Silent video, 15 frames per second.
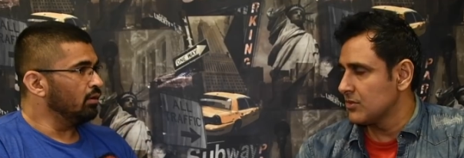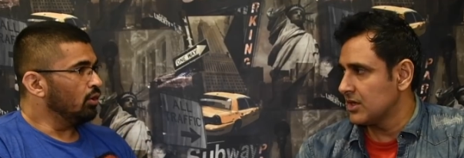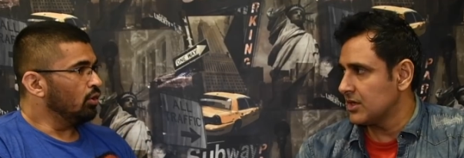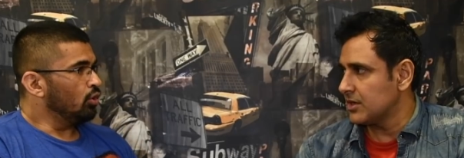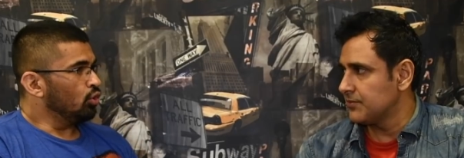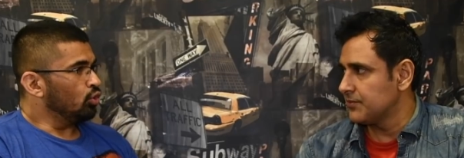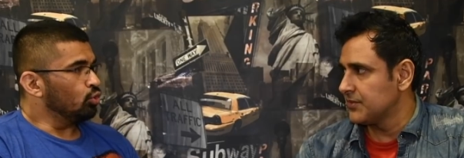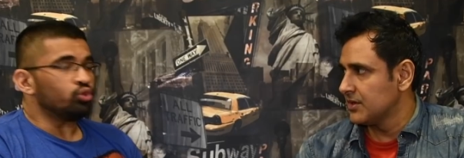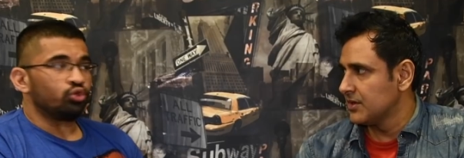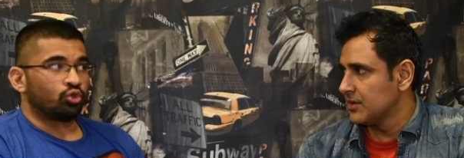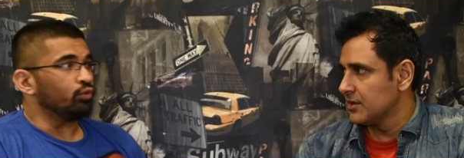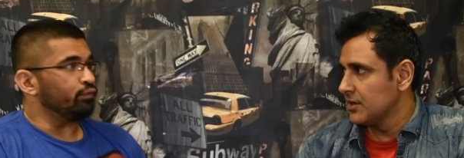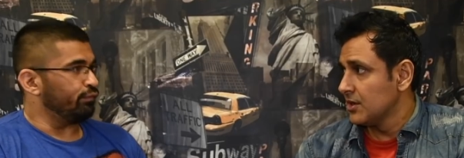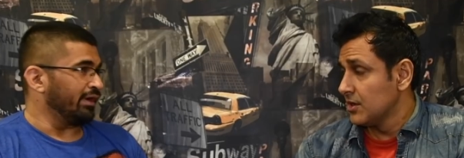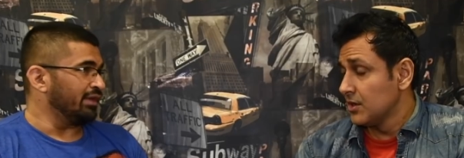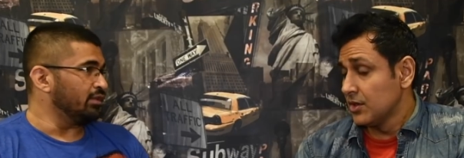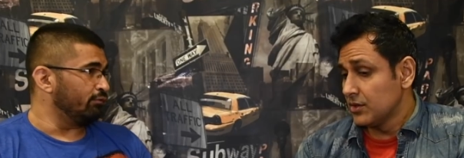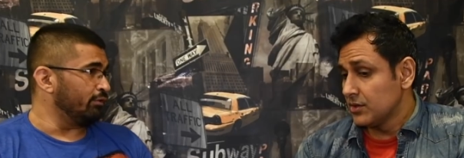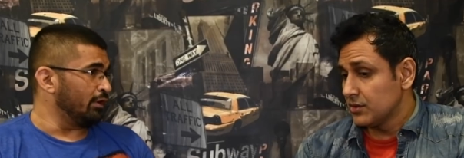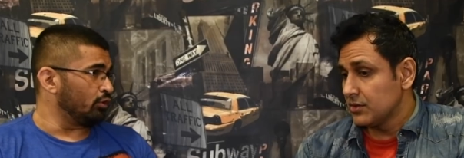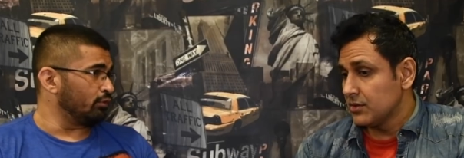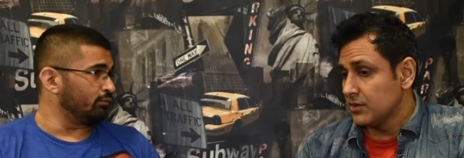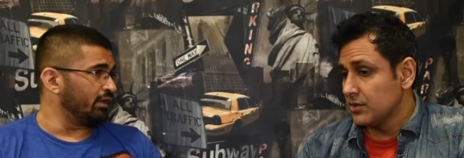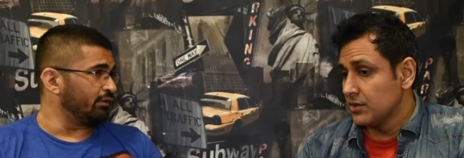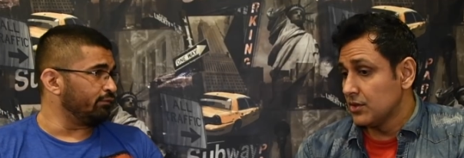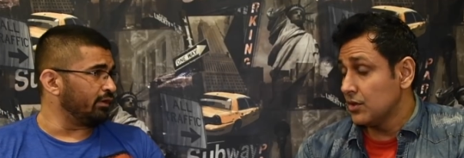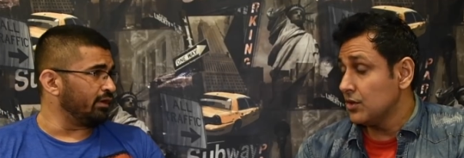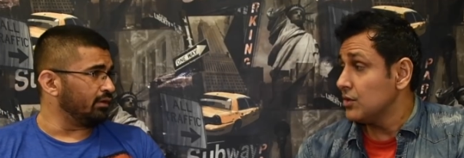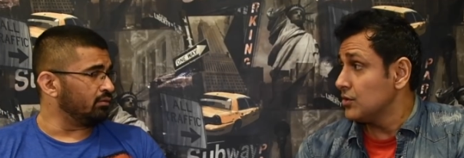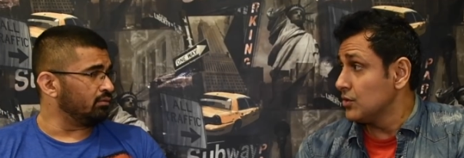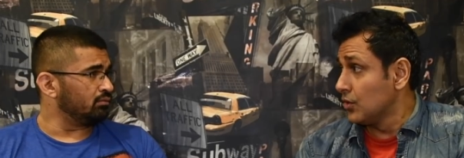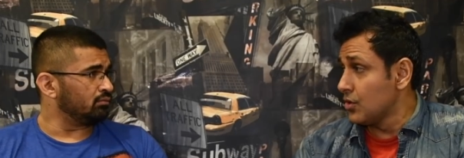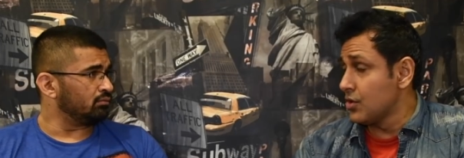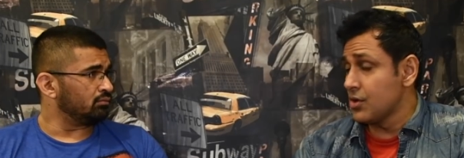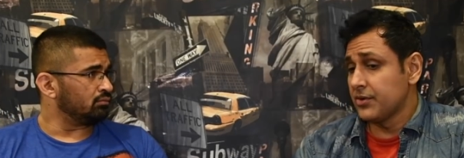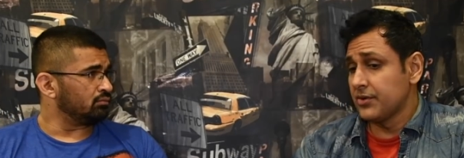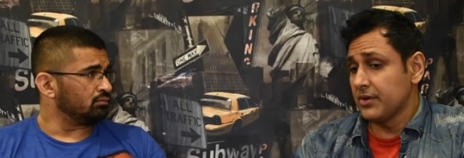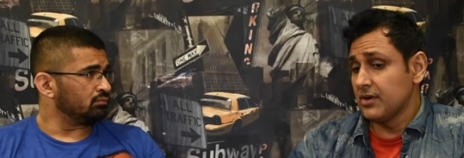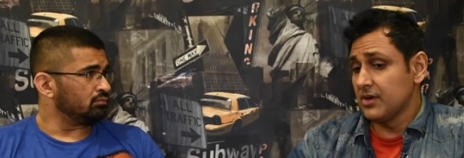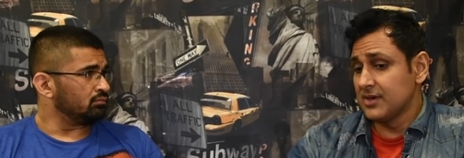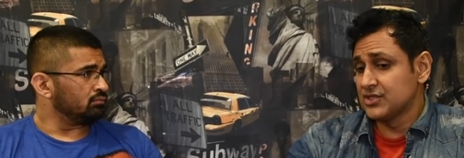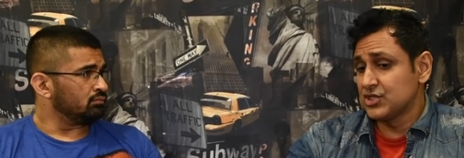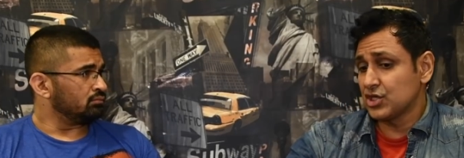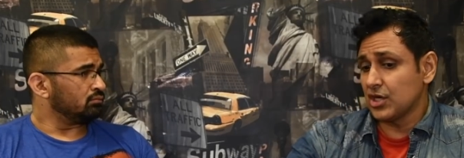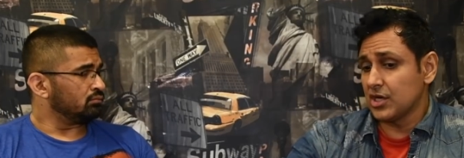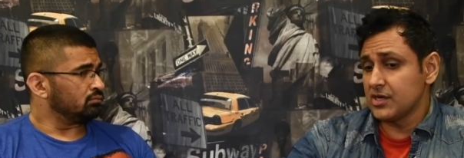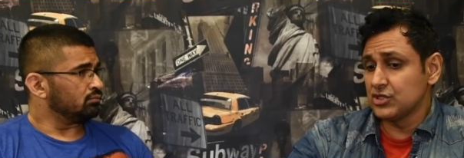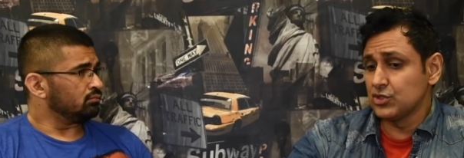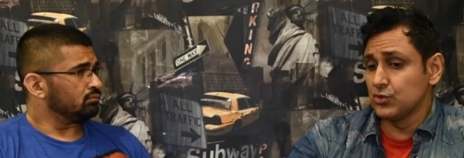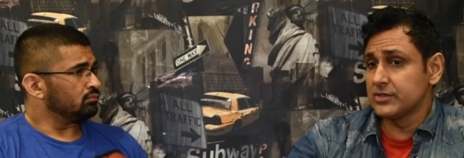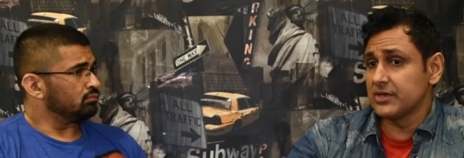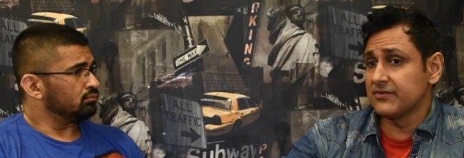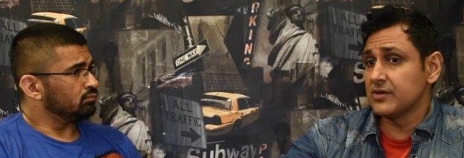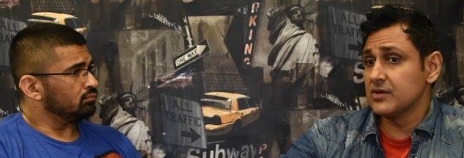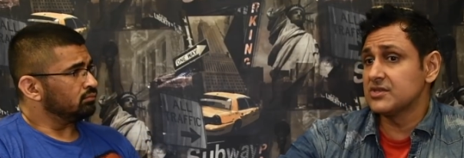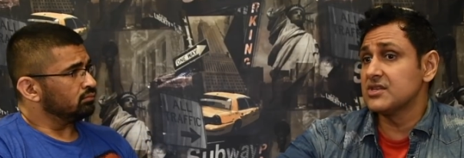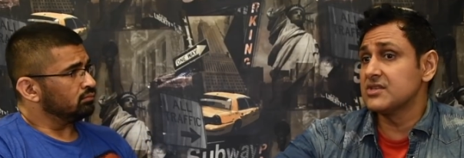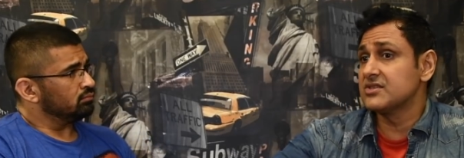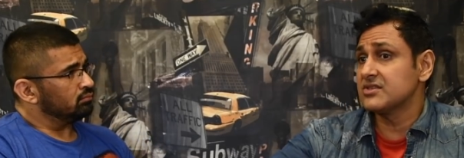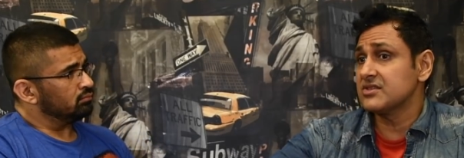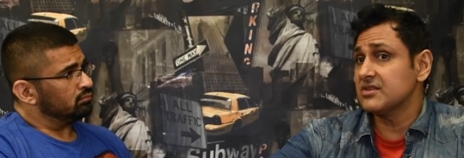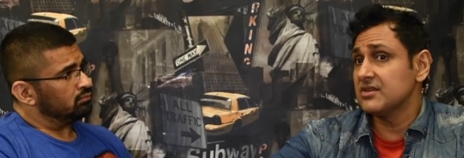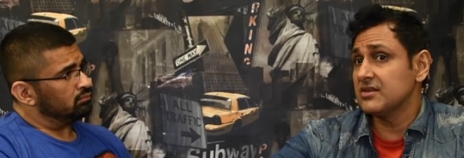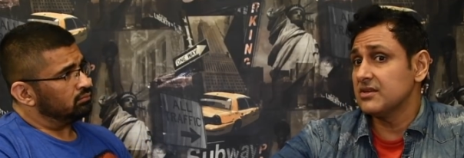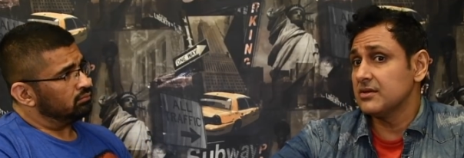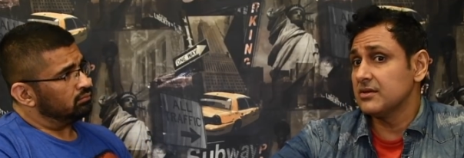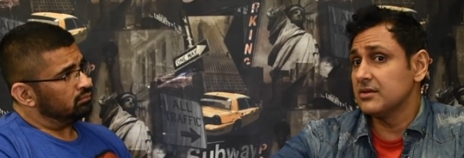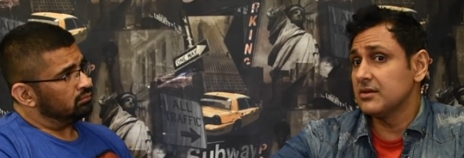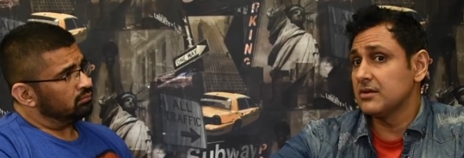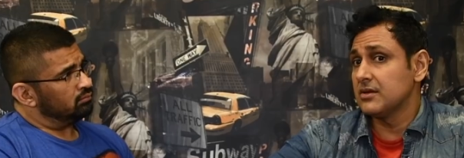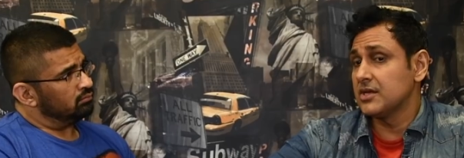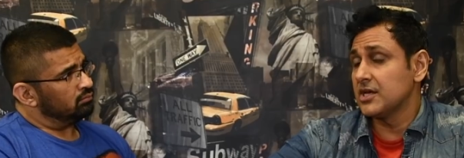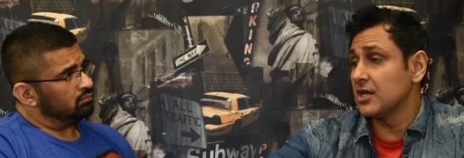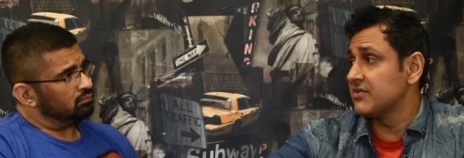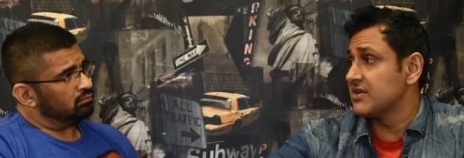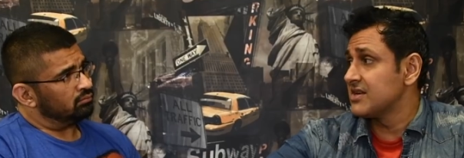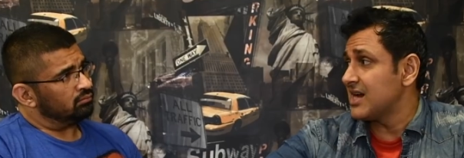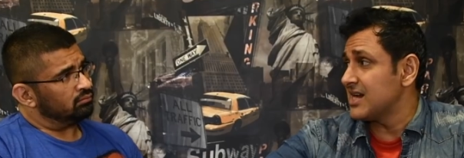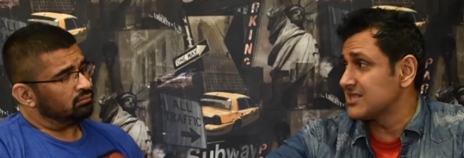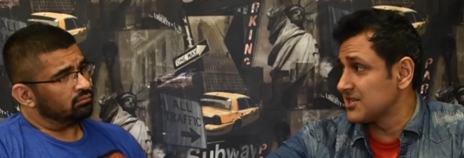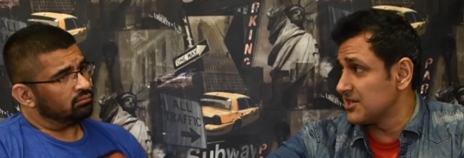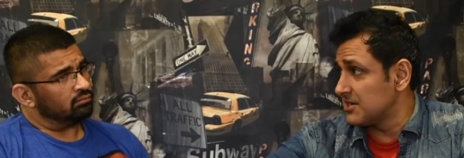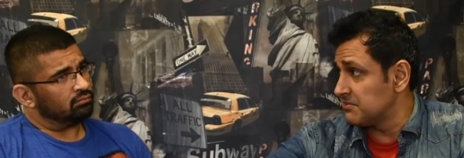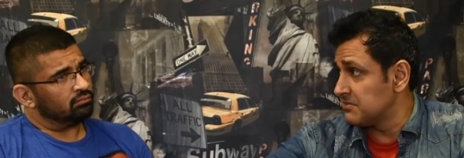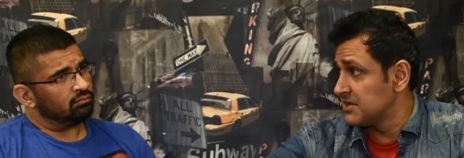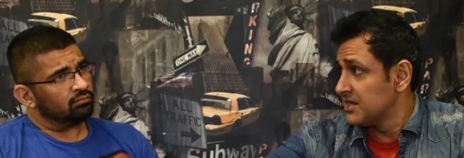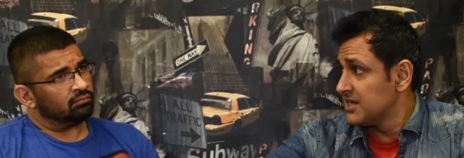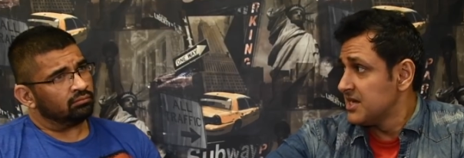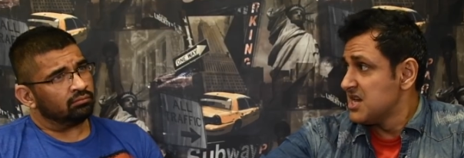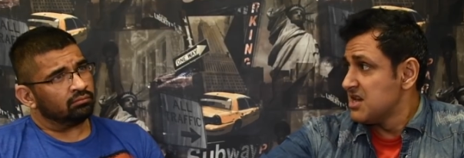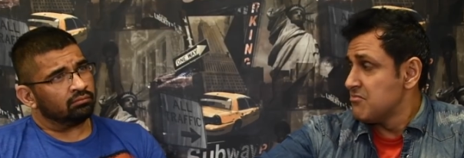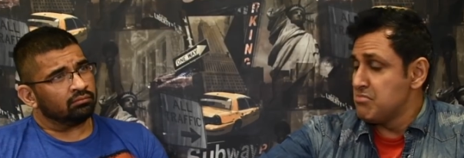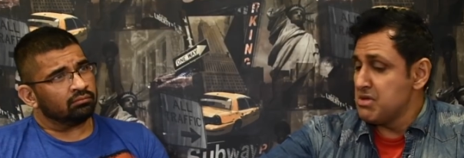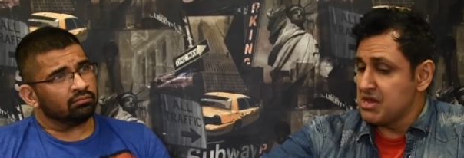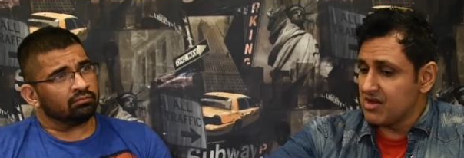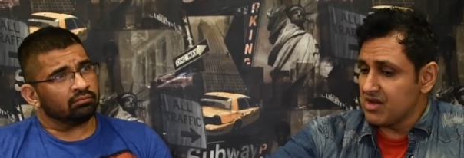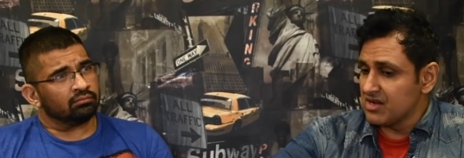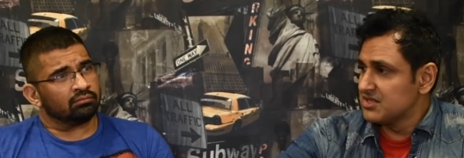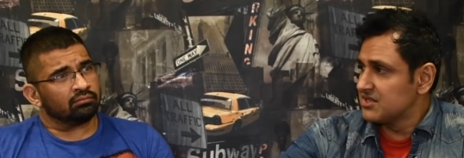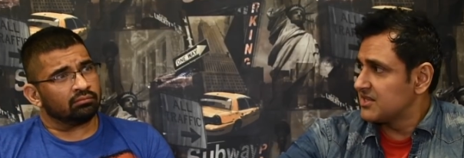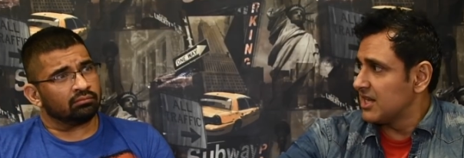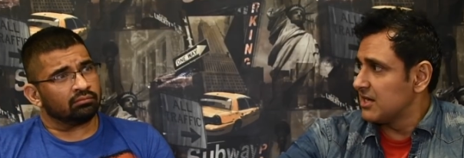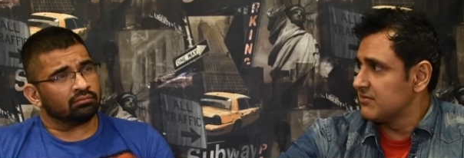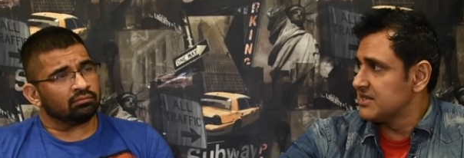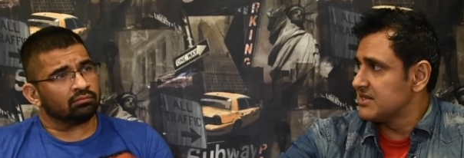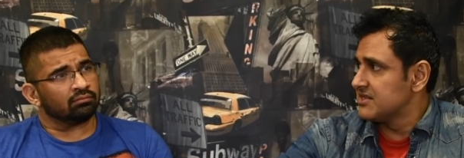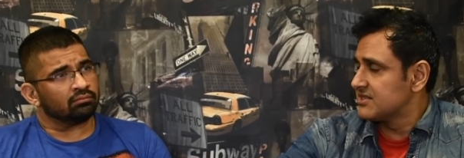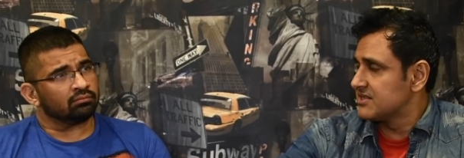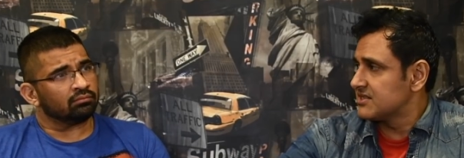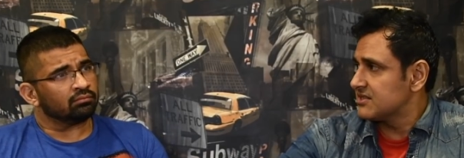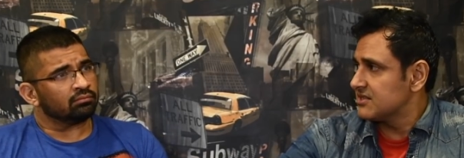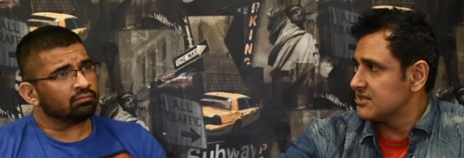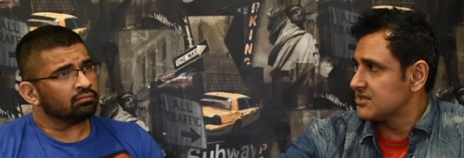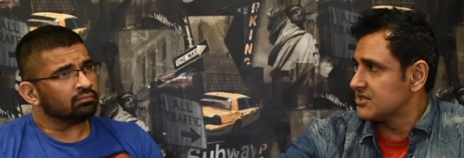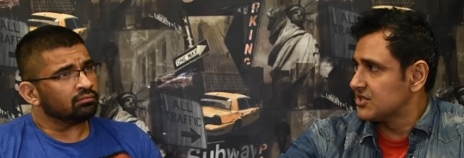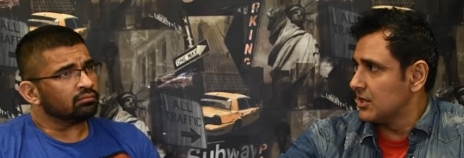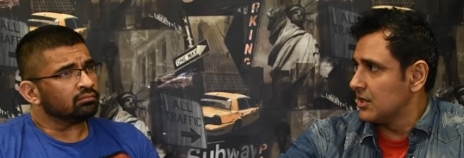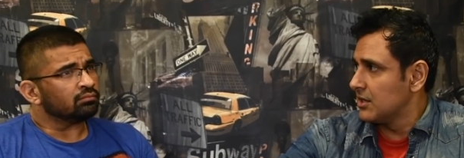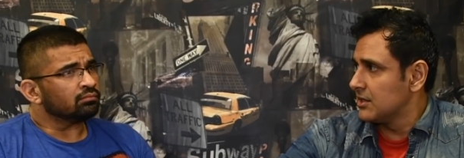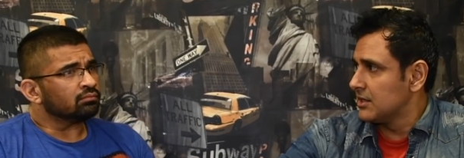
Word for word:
Speaker 1: yeah. who should fight the winner of that fight.
Speaker 2: Or a Jacare Souza versus Kelvin Gastelum. Because Kelvin is still,